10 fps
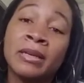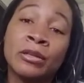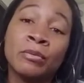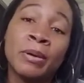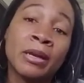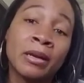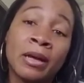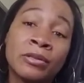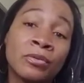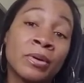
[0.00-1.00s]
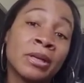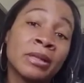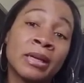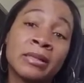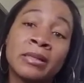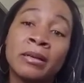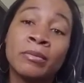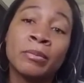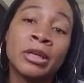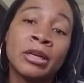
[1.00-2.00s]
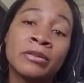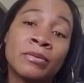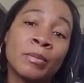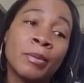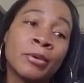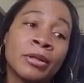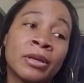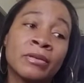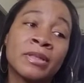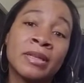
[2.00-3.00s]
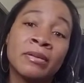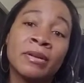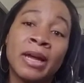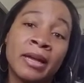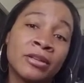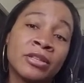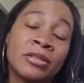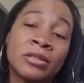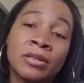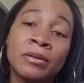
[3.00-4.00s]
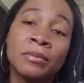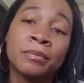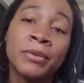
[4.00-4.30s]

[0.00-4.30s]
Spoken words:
and you better not do anything to them, because remember, they're secret agents too.